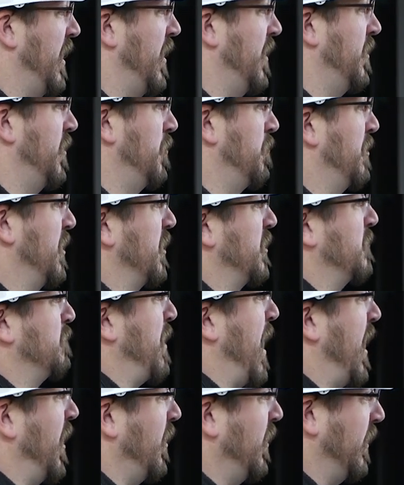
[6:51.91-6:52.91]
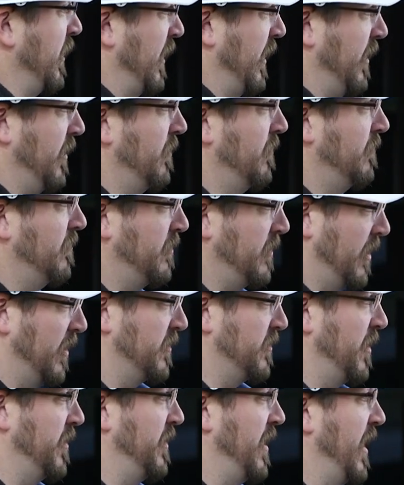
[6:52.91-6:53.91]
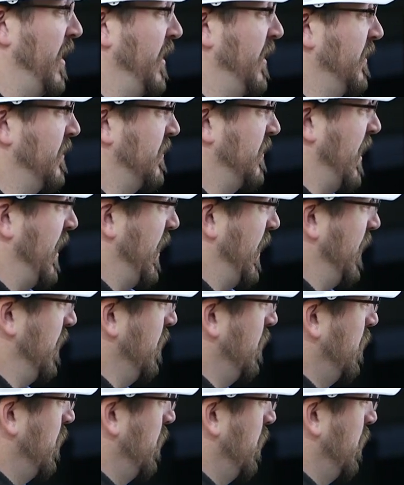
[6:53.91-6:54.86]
that the municipality does on that is they